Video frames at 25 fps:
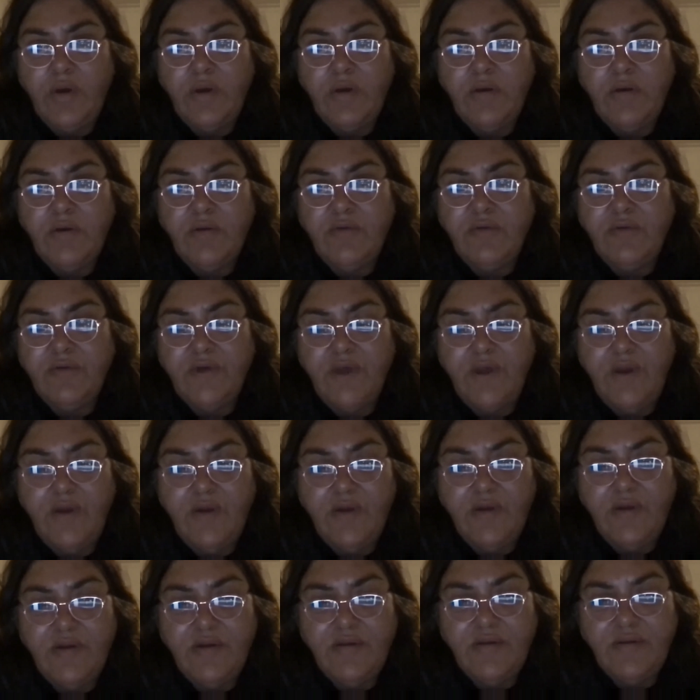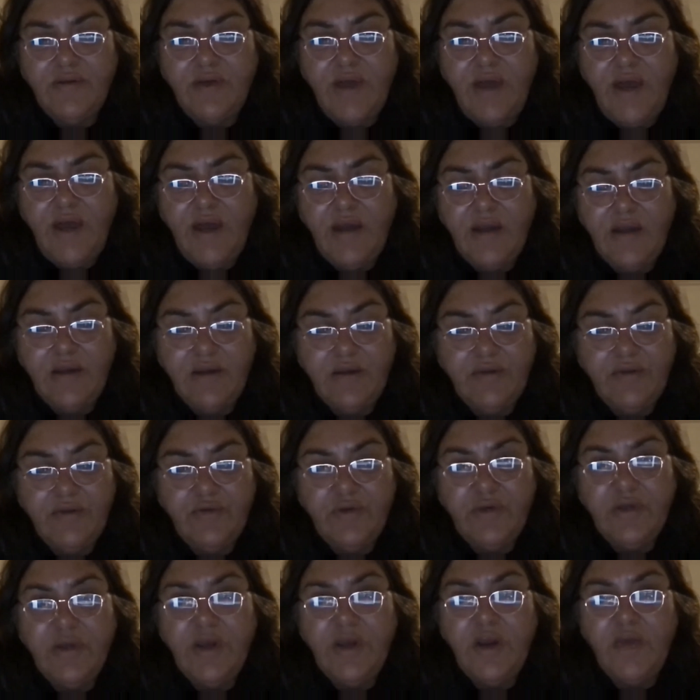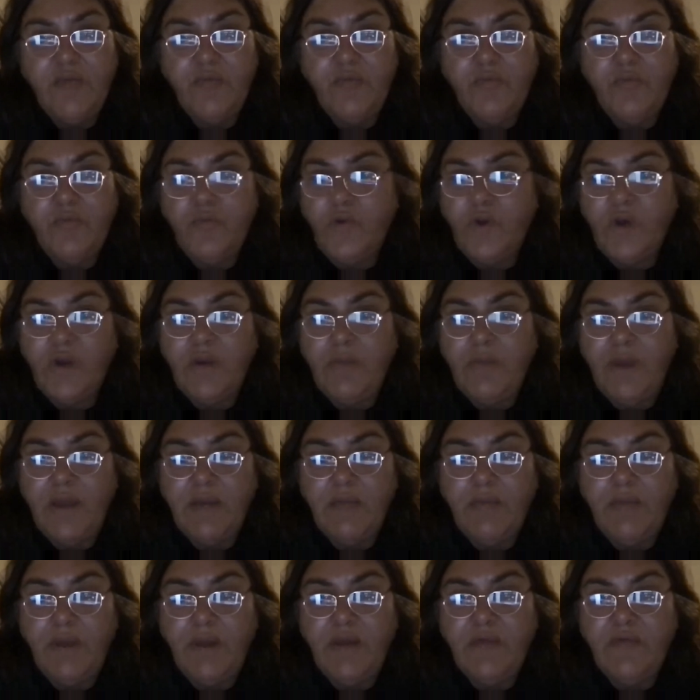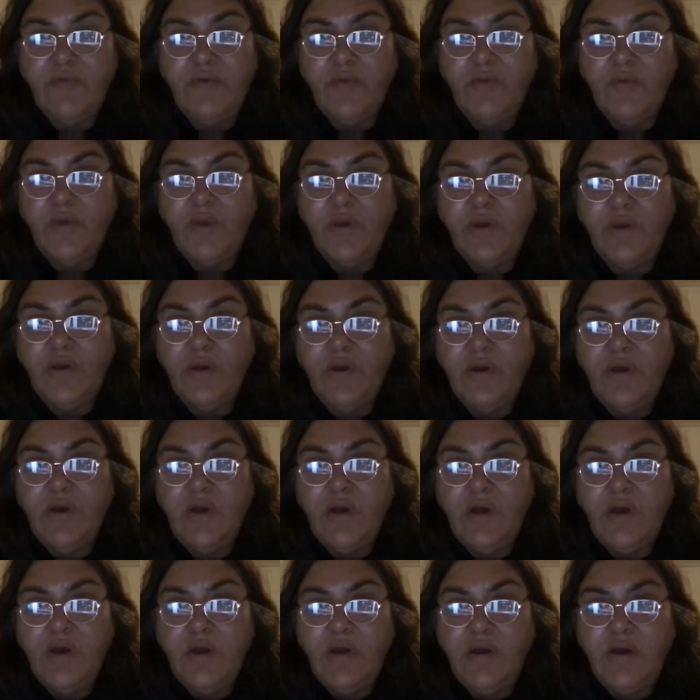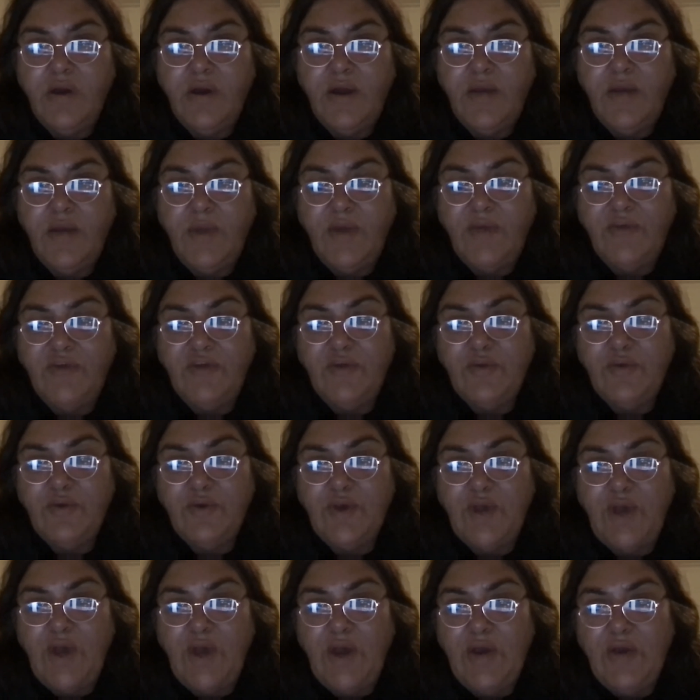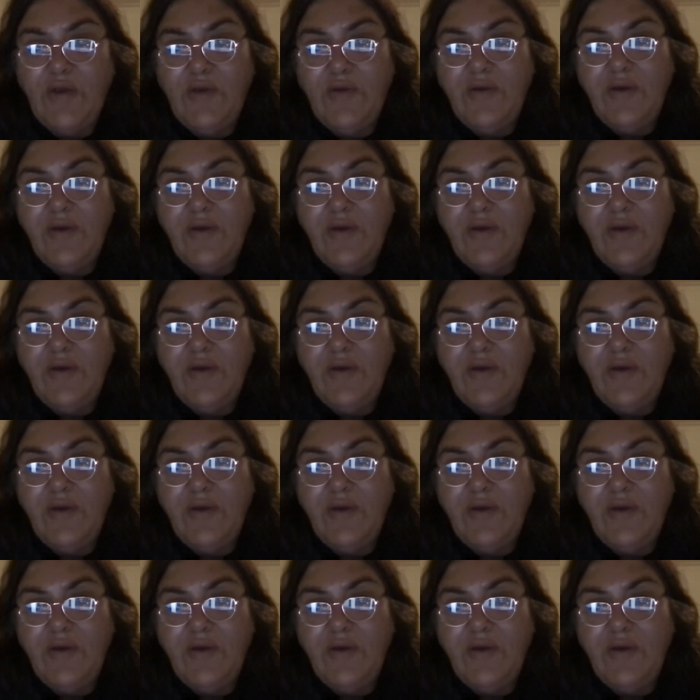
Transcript: Because, you know, it's a hard industry. You don't really make money from it, as you would know.